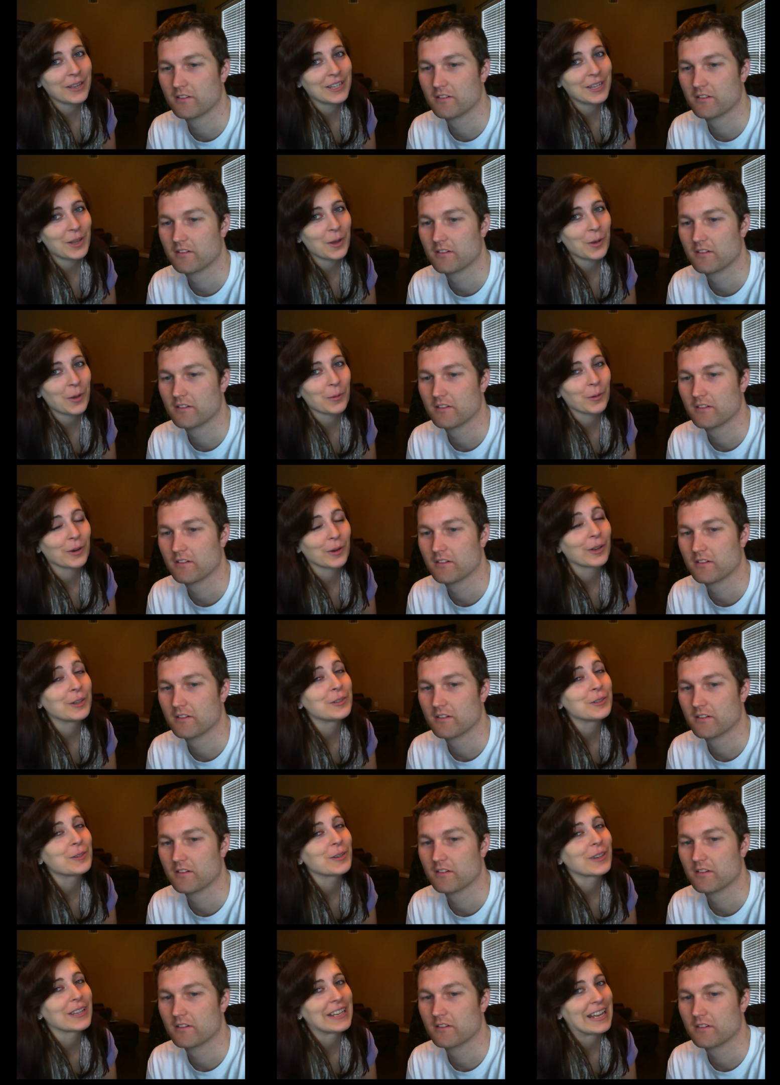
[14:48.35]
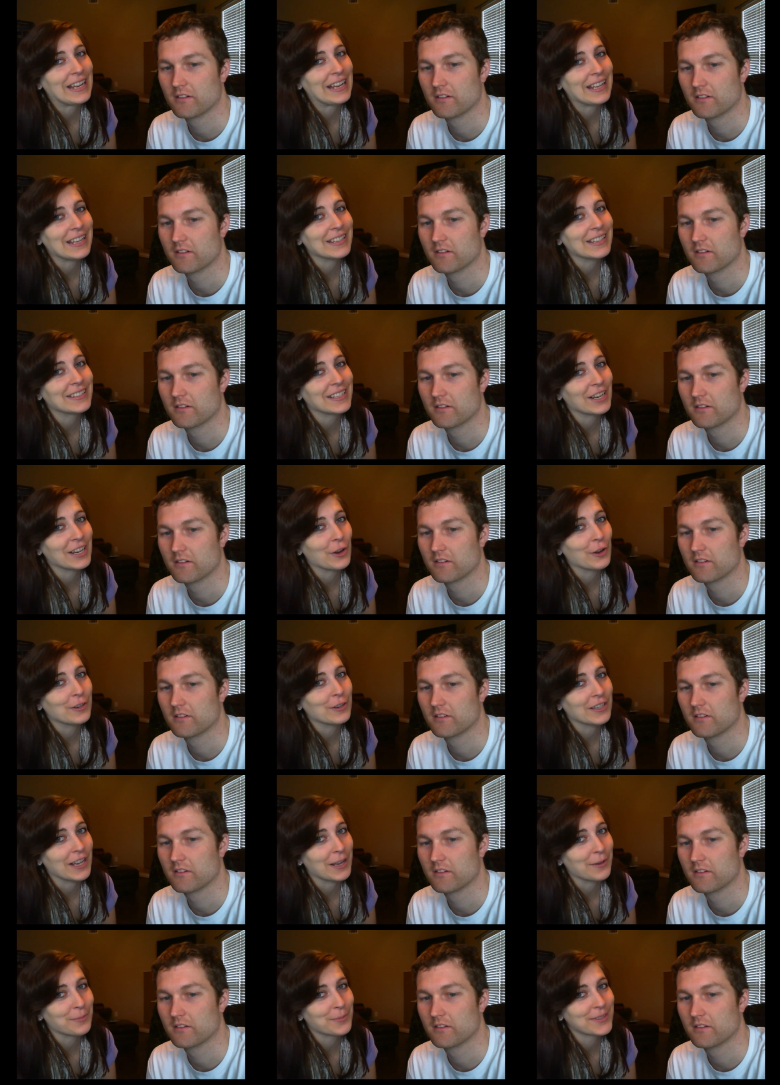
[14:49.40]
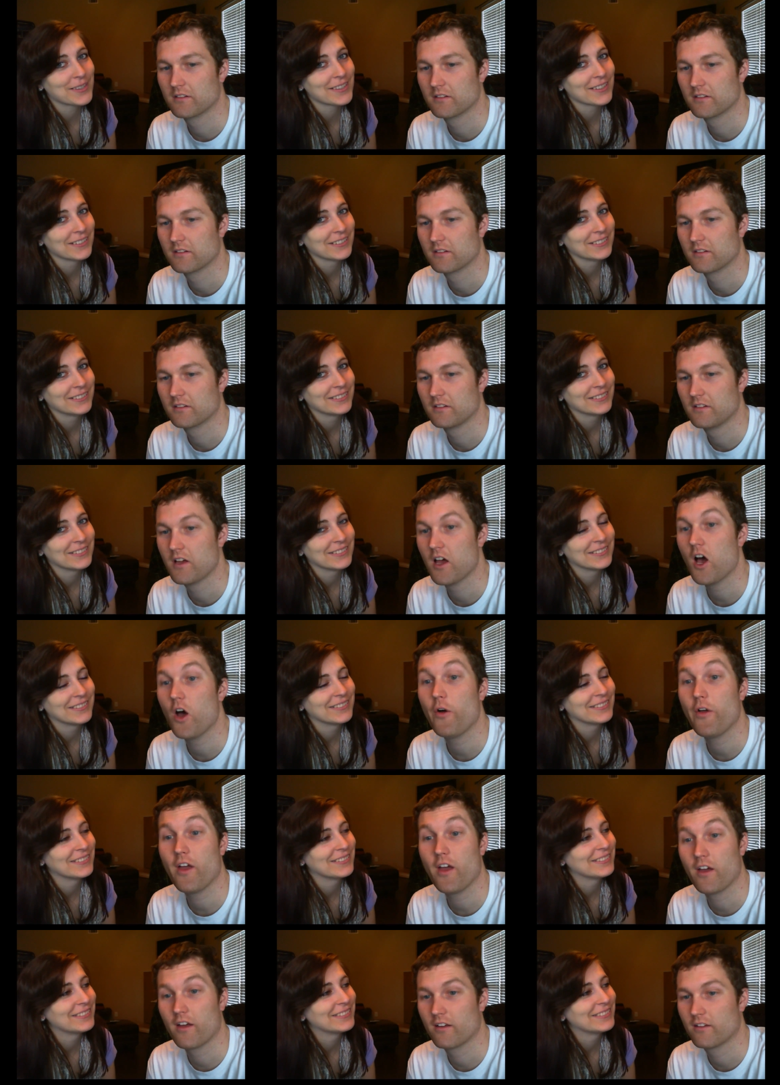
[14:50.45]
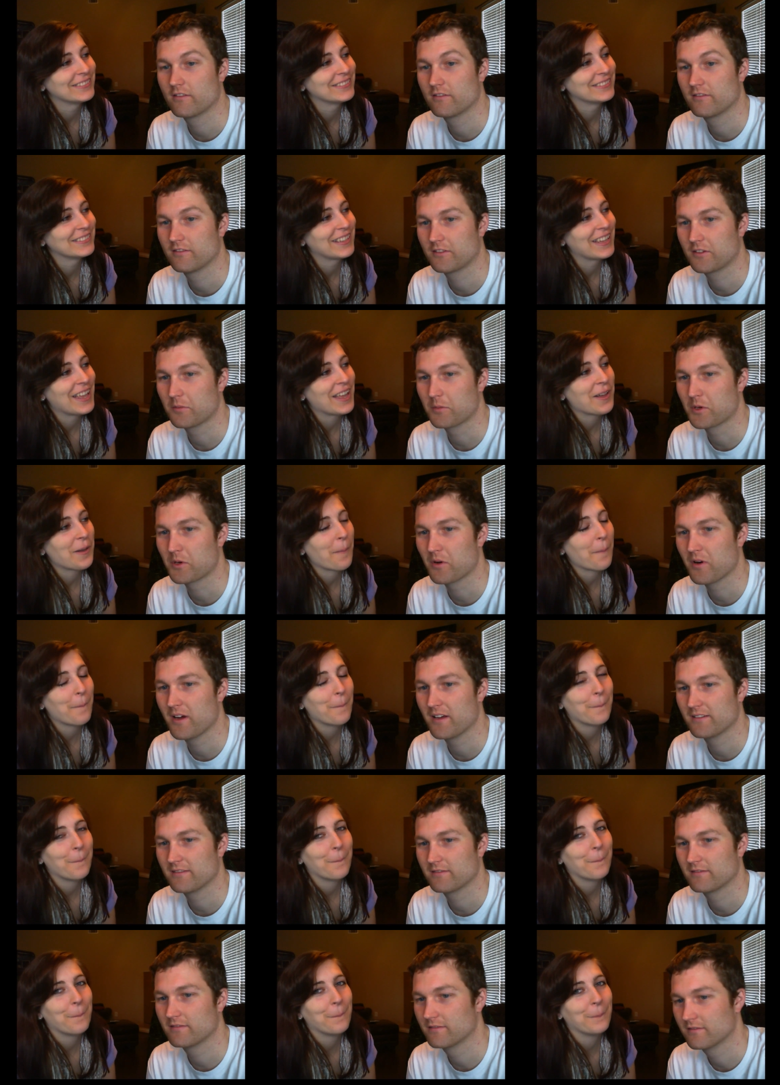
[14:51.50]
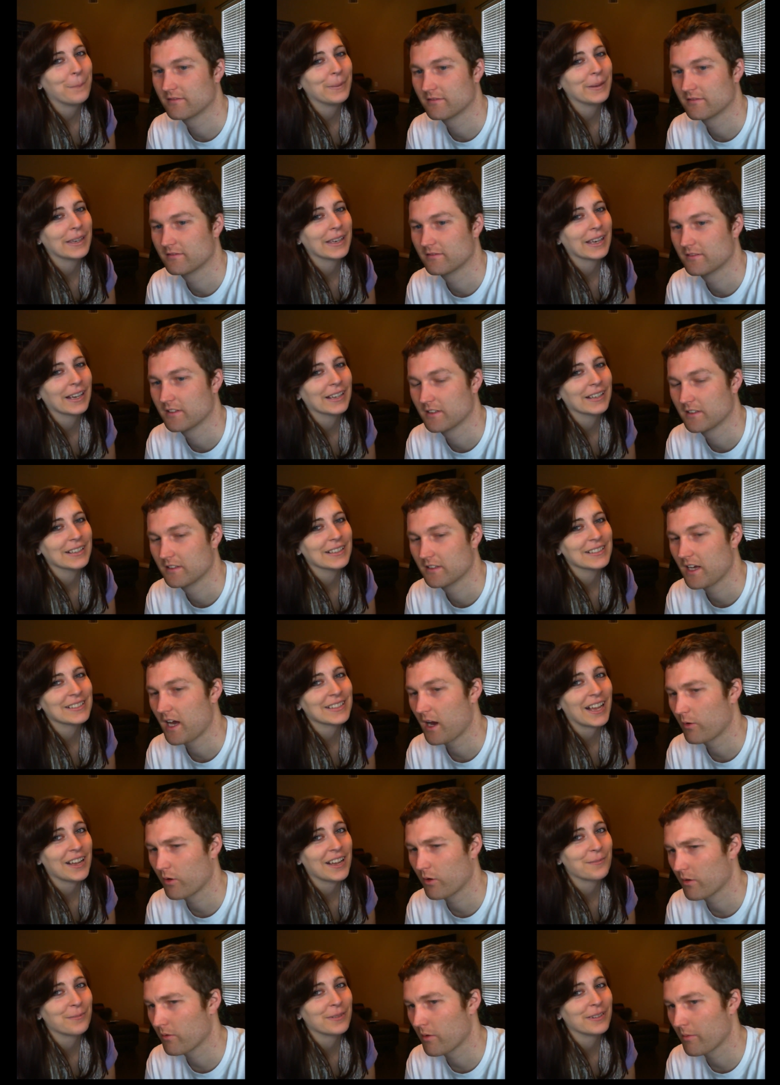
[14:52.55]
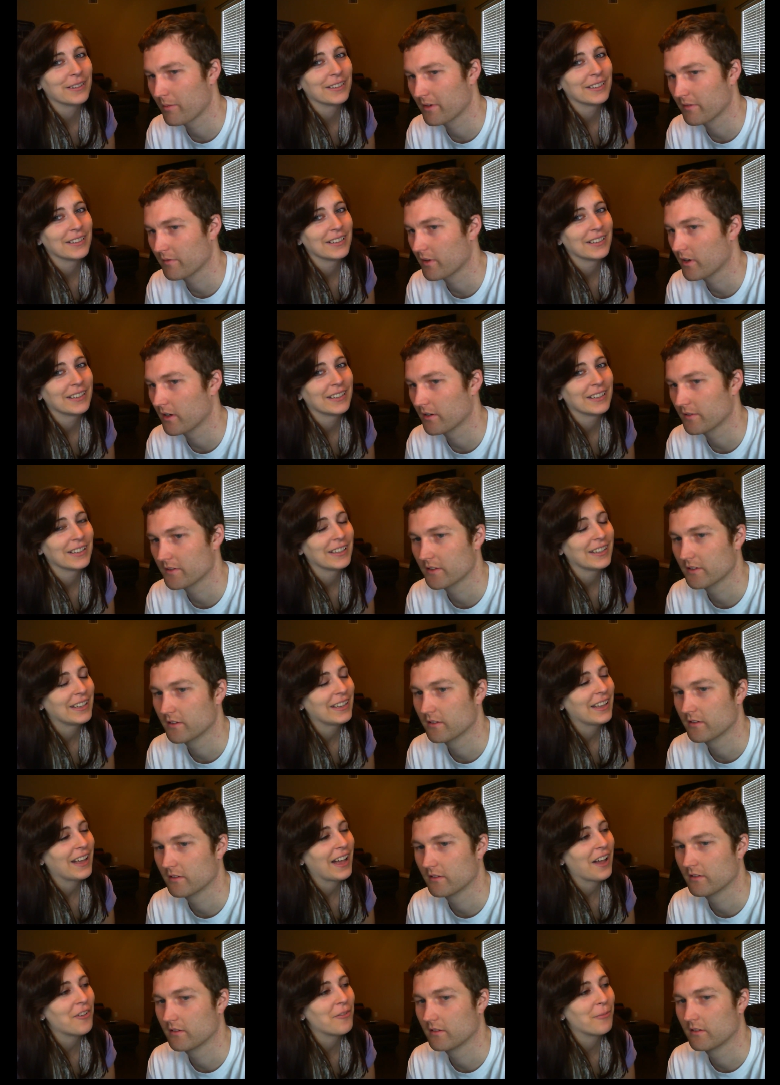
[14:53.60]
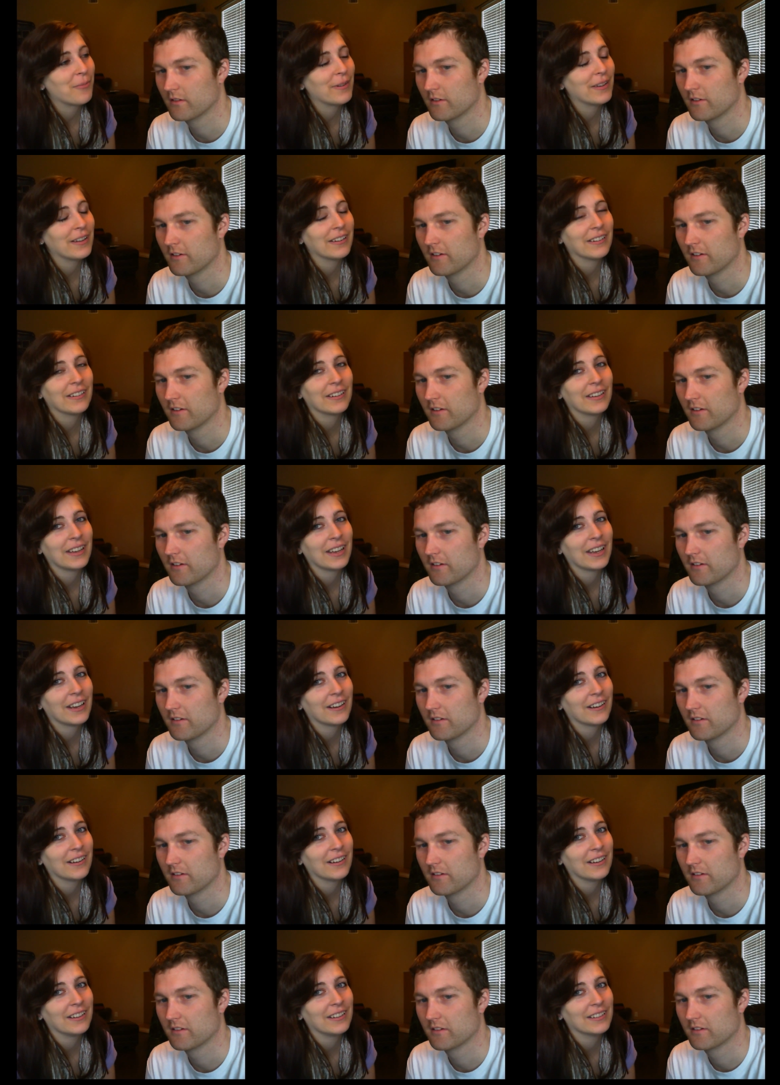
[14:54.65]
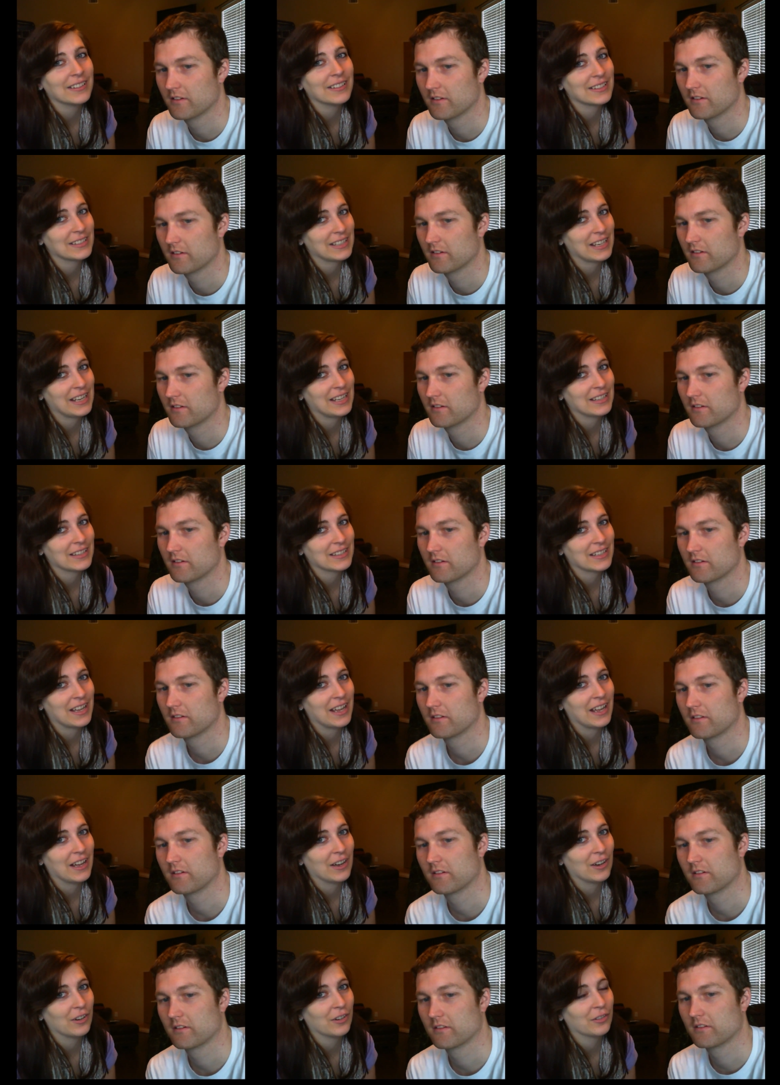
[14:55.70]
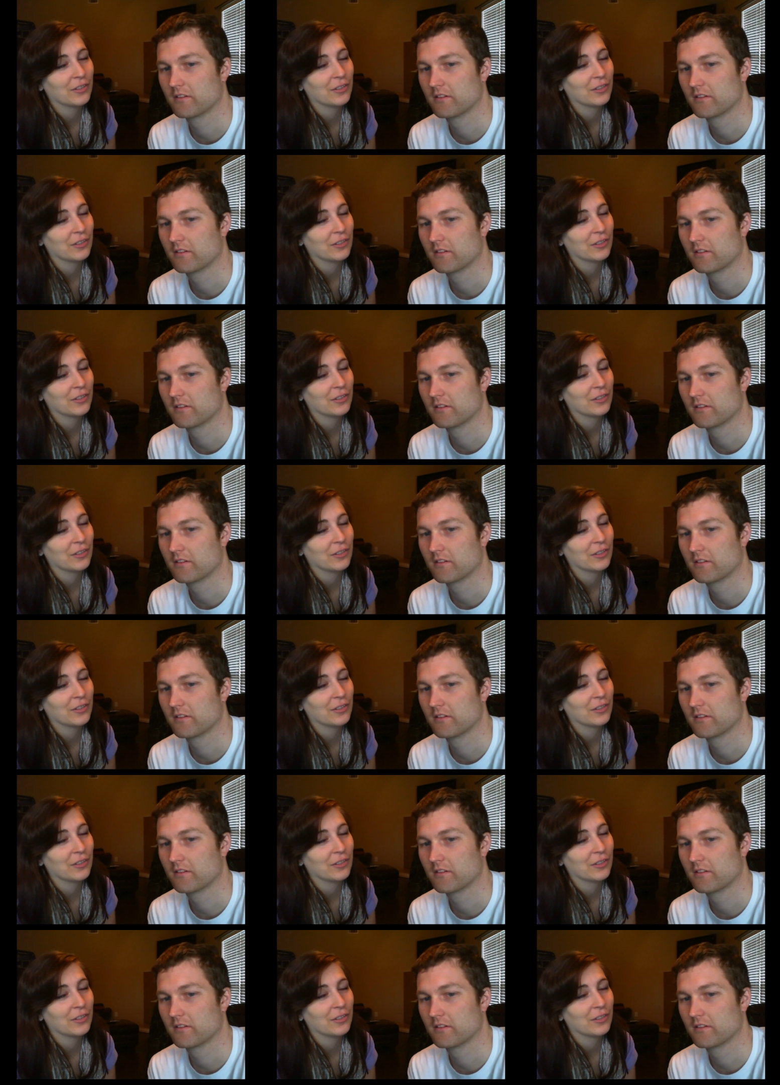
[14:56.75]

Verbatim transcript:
Speaker 1: do, we're going to do Canadian stereotypes.
Speaker 2: Oh yeah, it's going to be great. Because I really i won't be involved.
Speaker 1: I've been here in the States now